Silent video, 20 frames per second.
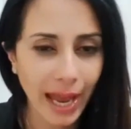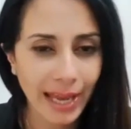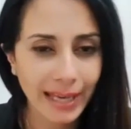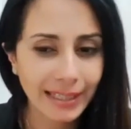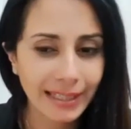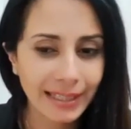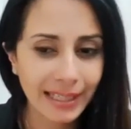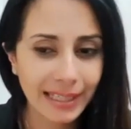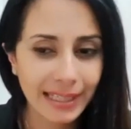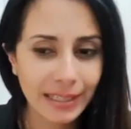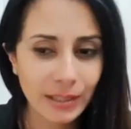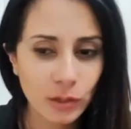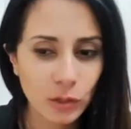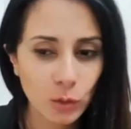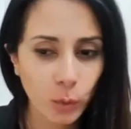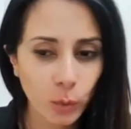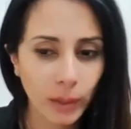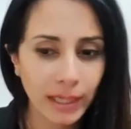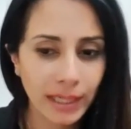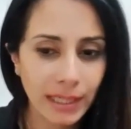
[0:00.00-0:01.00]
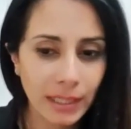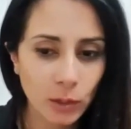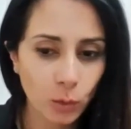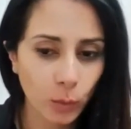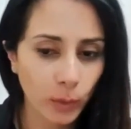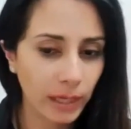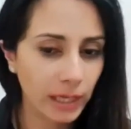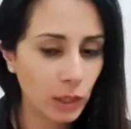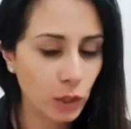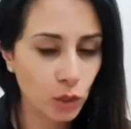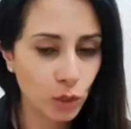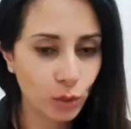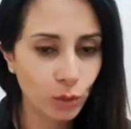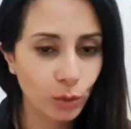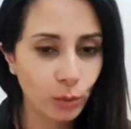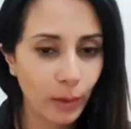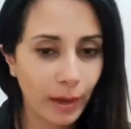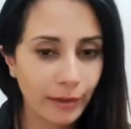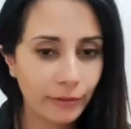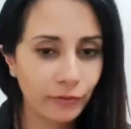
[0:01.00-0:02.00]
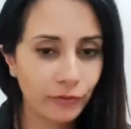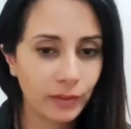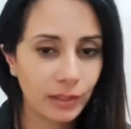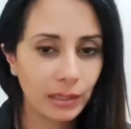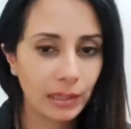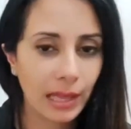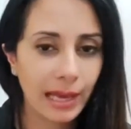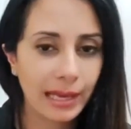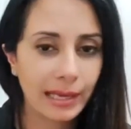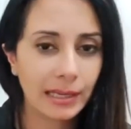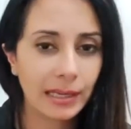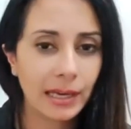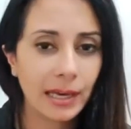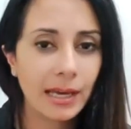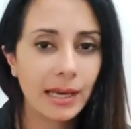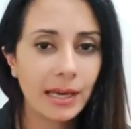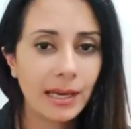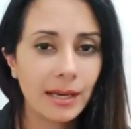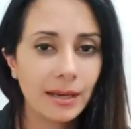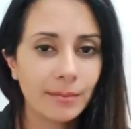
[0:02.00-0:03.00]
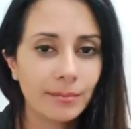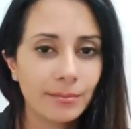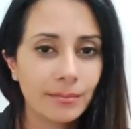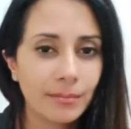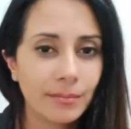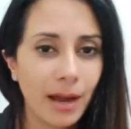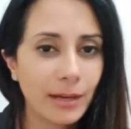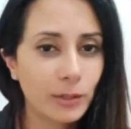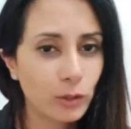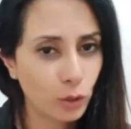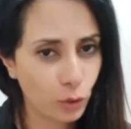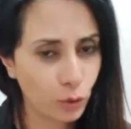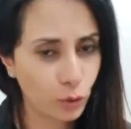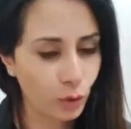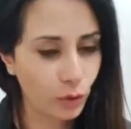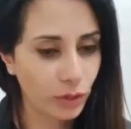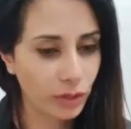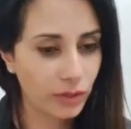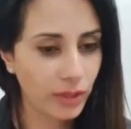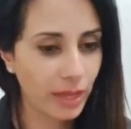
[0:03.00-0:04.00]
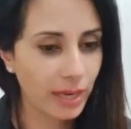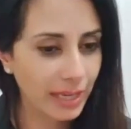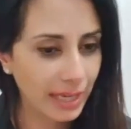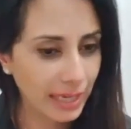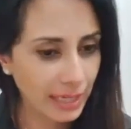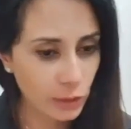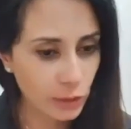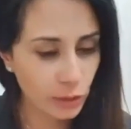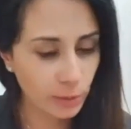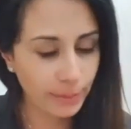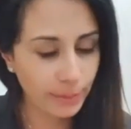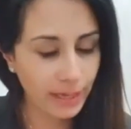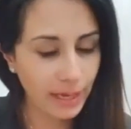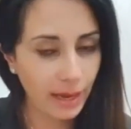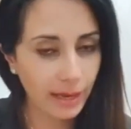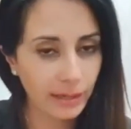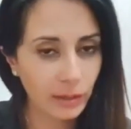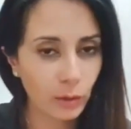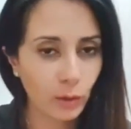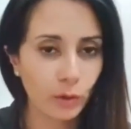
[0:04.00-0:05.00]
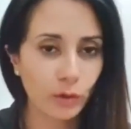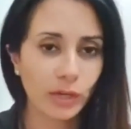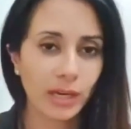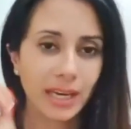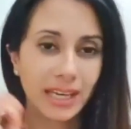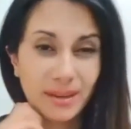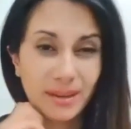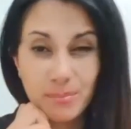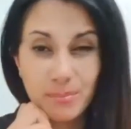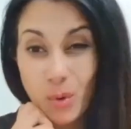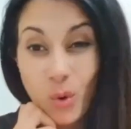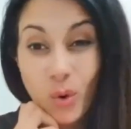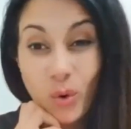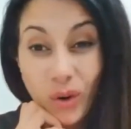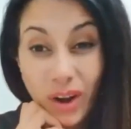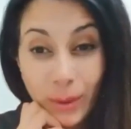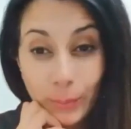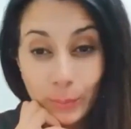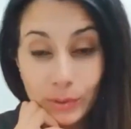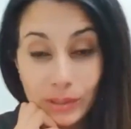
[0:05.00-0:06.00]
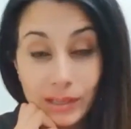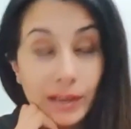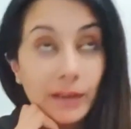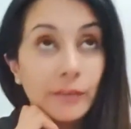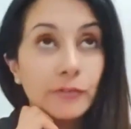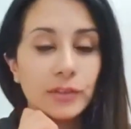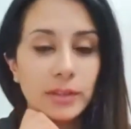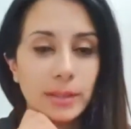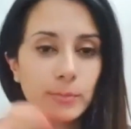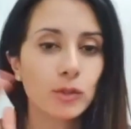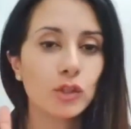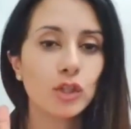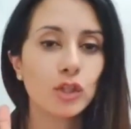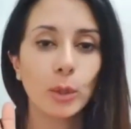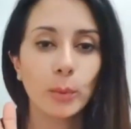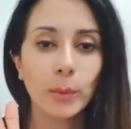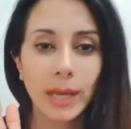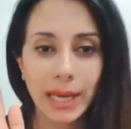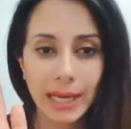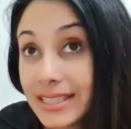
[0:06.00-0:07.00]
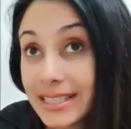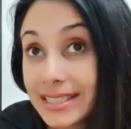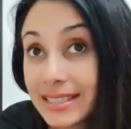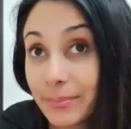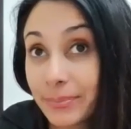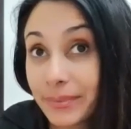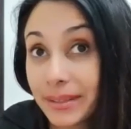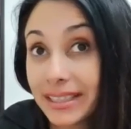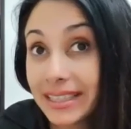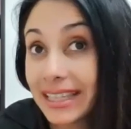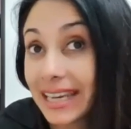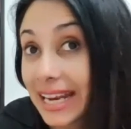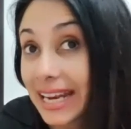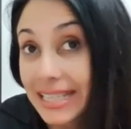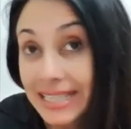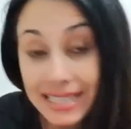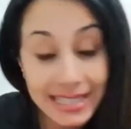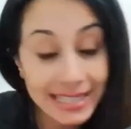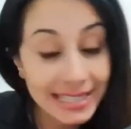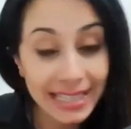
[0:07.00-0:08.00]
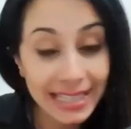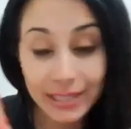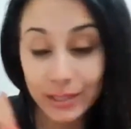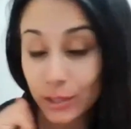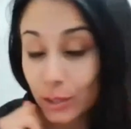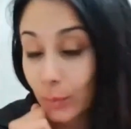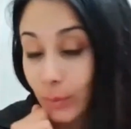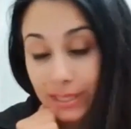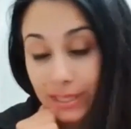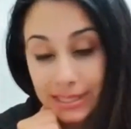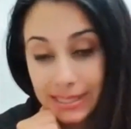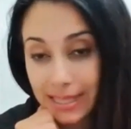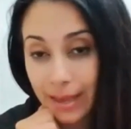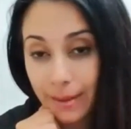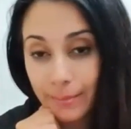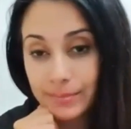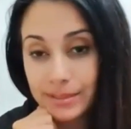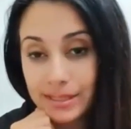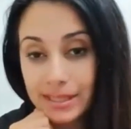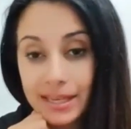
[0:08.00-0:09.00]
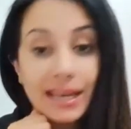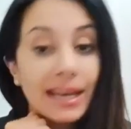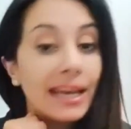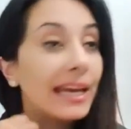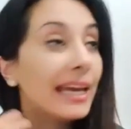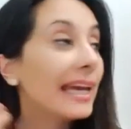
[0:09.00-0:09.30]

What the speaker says: And in 2022, I feel like I don't know that they need to be unknown anymore. I would love for them to know. Is it something that I just need to accept?